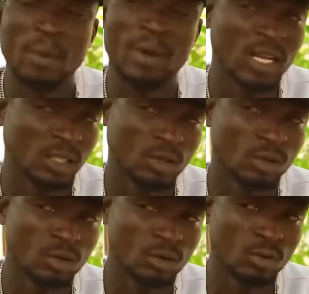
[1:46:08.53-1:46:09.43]
you,
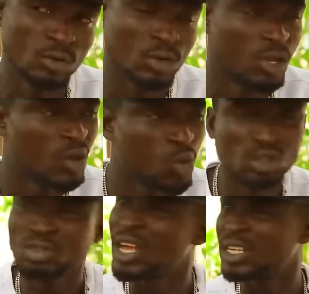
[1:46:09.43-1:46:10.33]
what
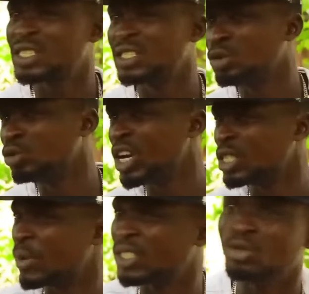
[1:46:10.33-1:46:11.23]
else do you expect
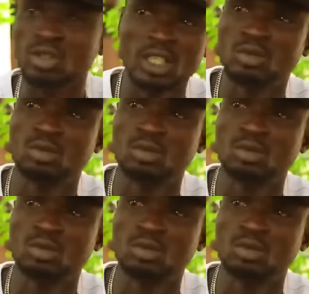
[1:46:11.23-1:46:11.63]
Nonye to do?